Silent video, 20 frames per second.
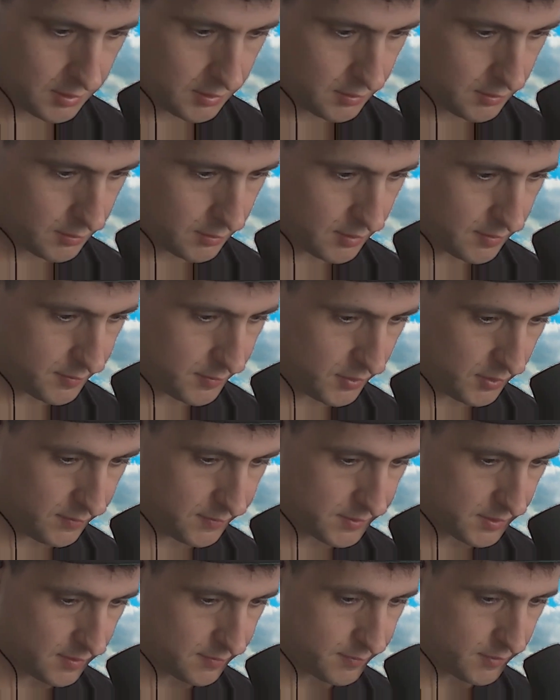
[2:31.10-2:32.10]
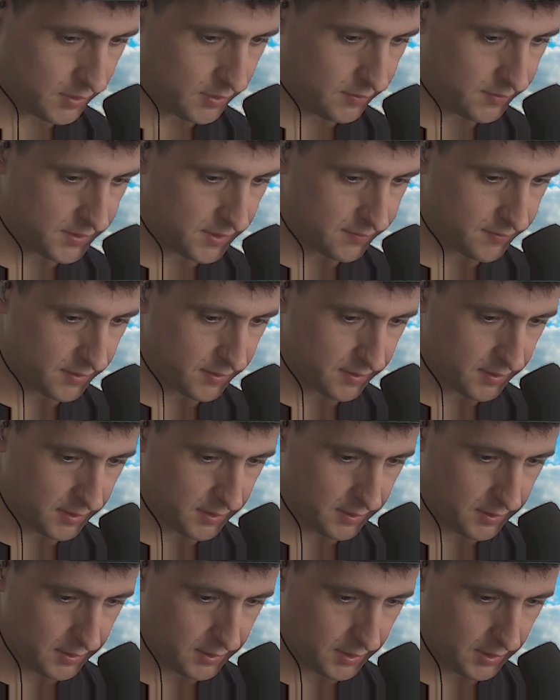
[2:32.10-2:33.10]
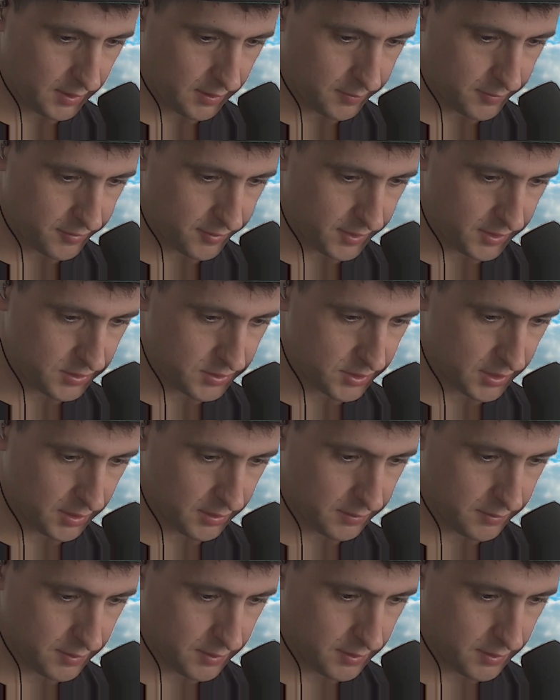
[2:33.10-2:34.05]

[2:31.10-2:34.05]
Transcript: Oh, I've moved. I've moved everything. Yeah, pre-show.